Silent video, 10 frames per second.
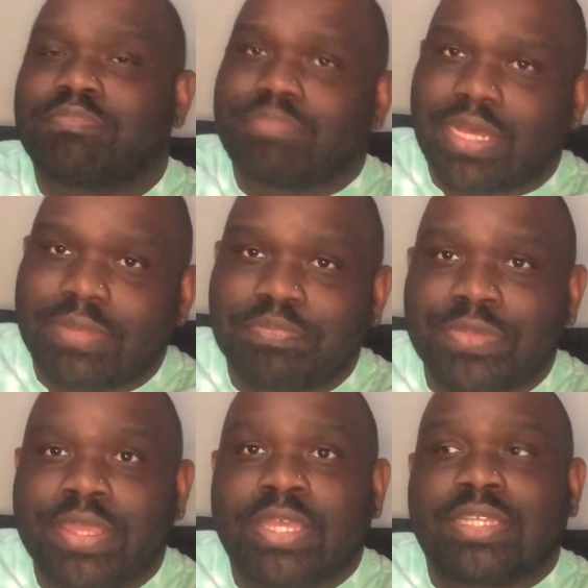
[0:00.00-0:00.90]
but
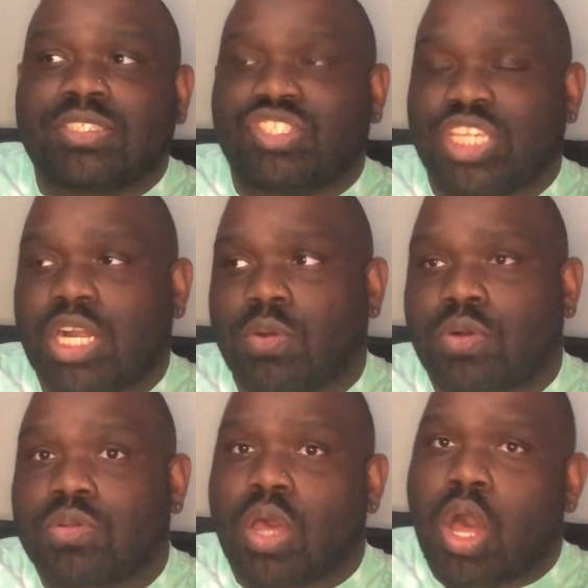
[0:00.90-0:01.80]

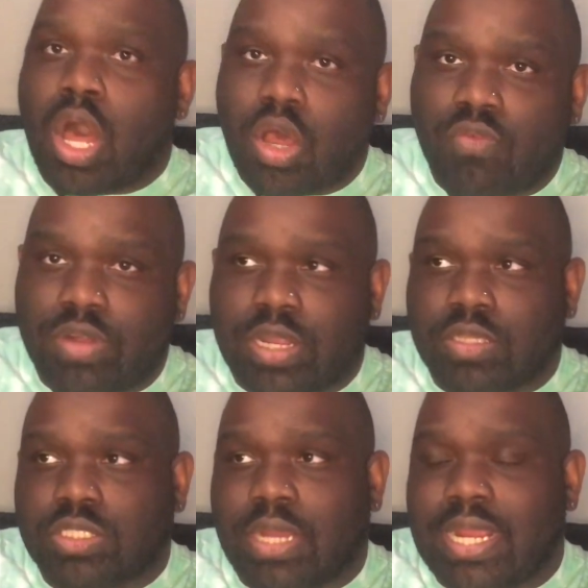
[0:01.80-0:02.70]
Gerald
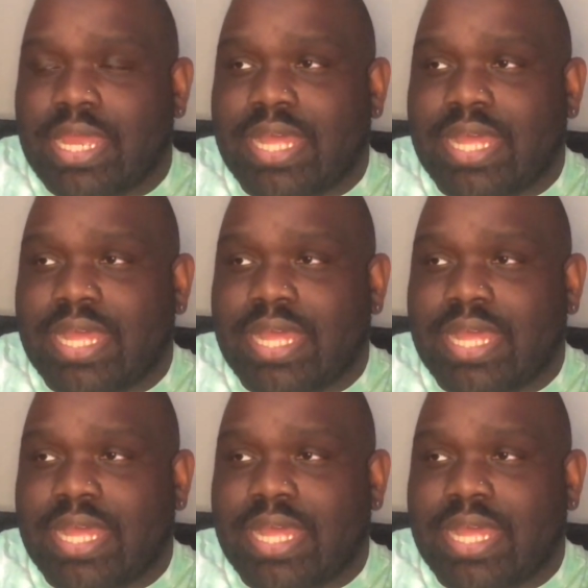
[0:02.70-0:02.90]
overdosed, right?